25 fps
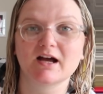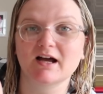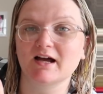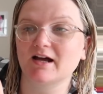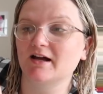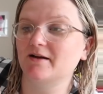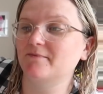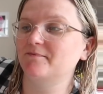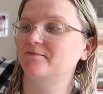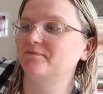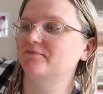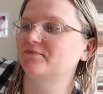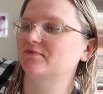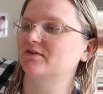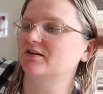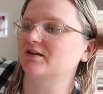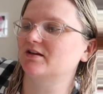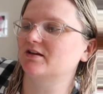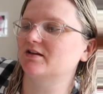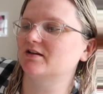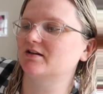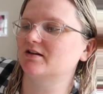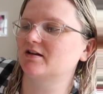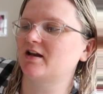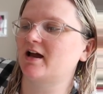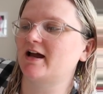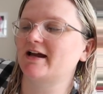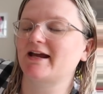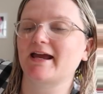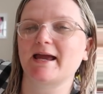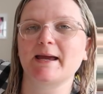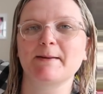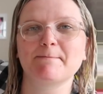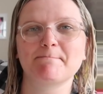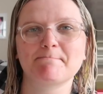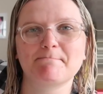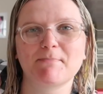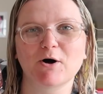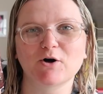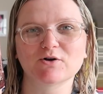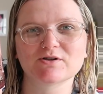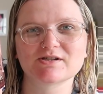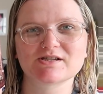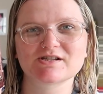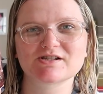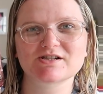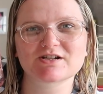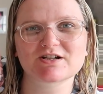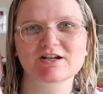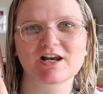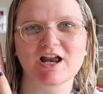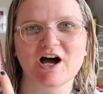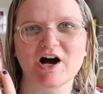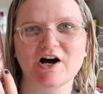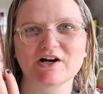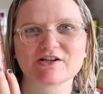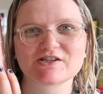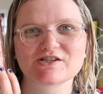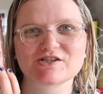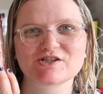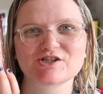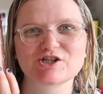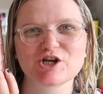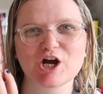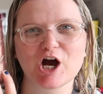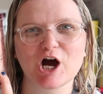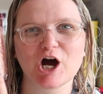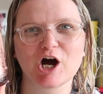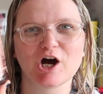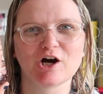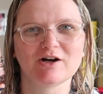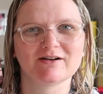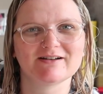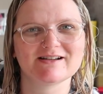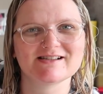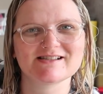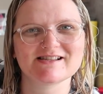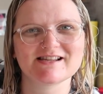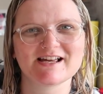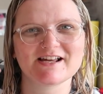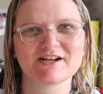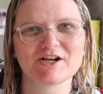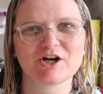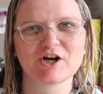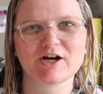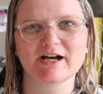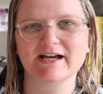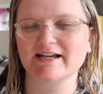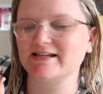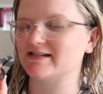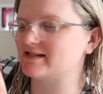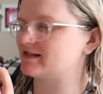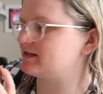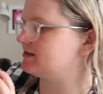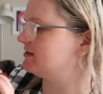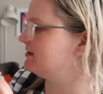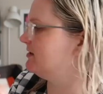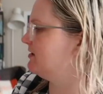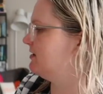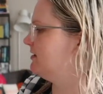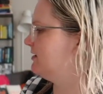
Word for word: Um, like embossed glass jar. Isn't that nice?